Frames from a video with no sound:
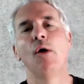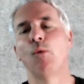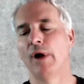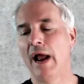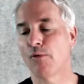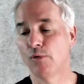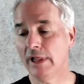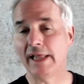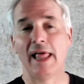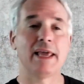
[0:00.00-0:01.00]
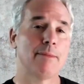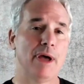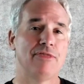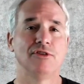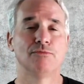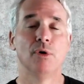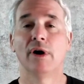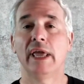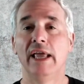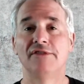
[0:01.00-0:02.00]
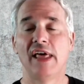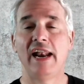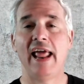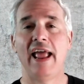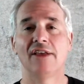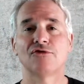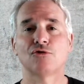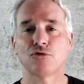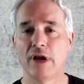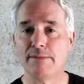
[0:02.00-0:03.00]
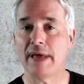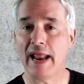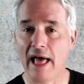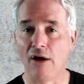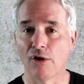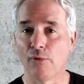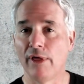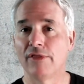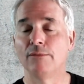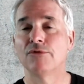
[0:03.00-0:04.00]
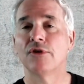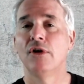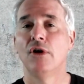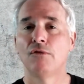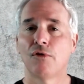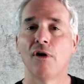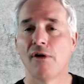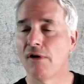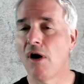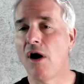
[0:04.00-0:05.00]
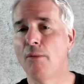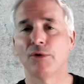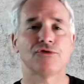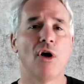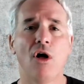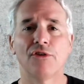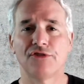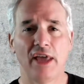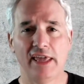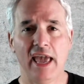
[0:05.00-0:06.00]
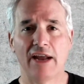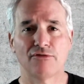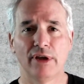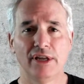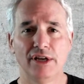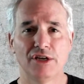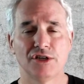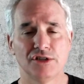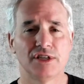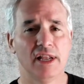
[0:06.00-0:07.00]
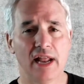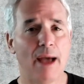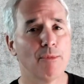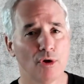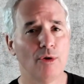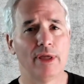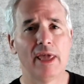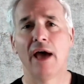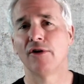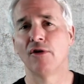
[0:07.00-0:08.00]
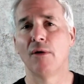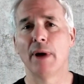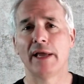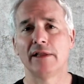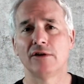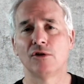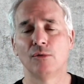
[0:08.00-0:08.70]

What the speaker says: What I really like about this book is that it has treatment algorithms for almost all psychiatric conditions that I'm going to encounter on my clinical